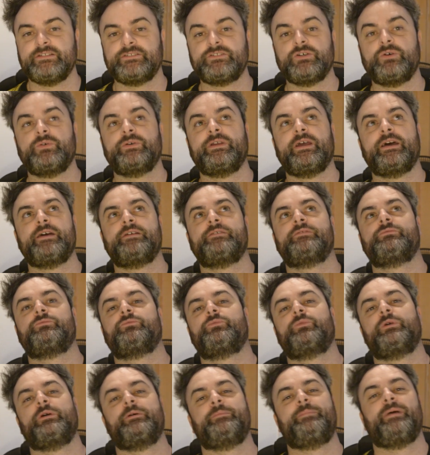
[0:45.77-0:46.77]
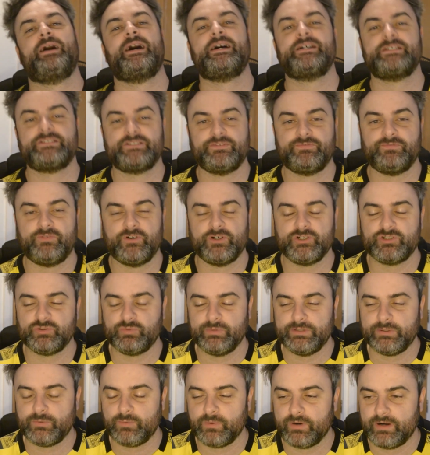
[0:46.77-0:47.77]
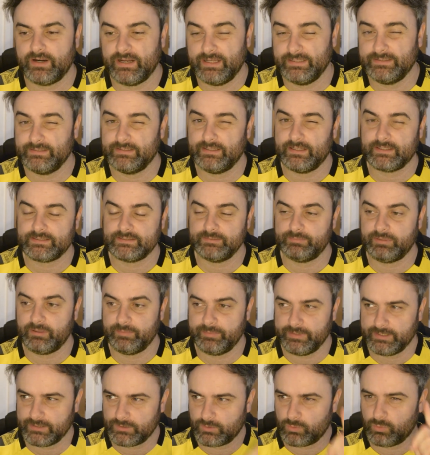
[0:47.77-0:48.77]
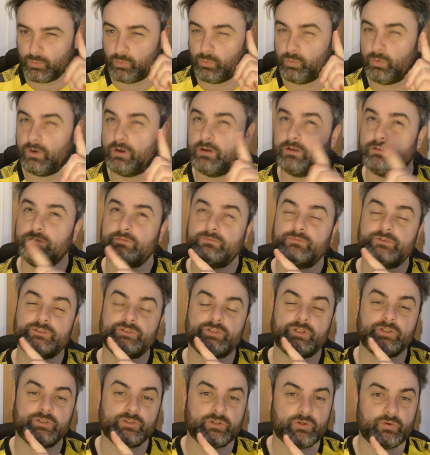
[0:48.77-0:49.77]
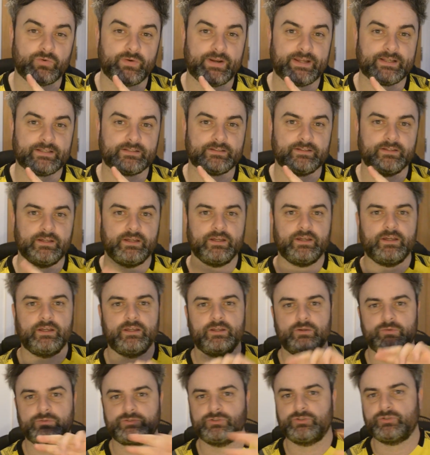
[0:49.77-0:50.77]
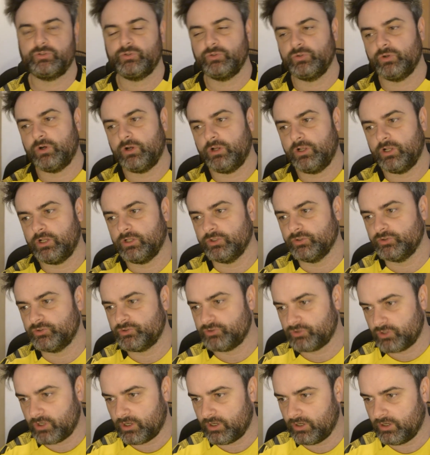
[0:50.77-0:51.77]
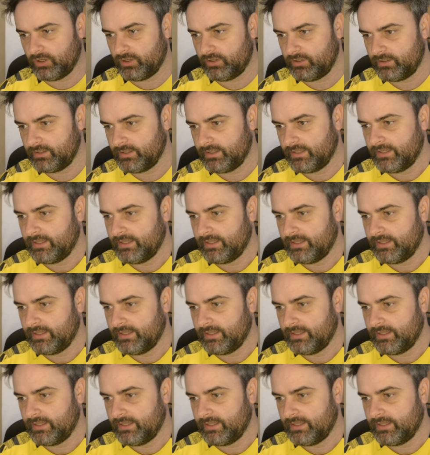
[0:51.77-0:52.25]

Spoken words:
So yeah, we're past the first week where I did actually probably get the one result correct. It was a 2-2 draw